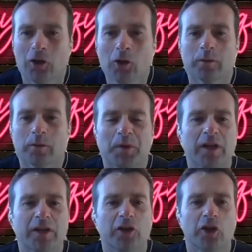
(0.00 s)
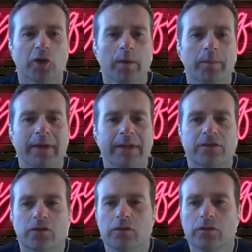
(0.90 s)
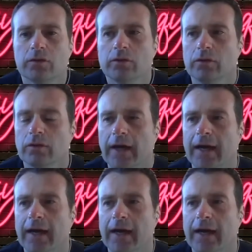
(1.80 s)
Cool. But do you want me to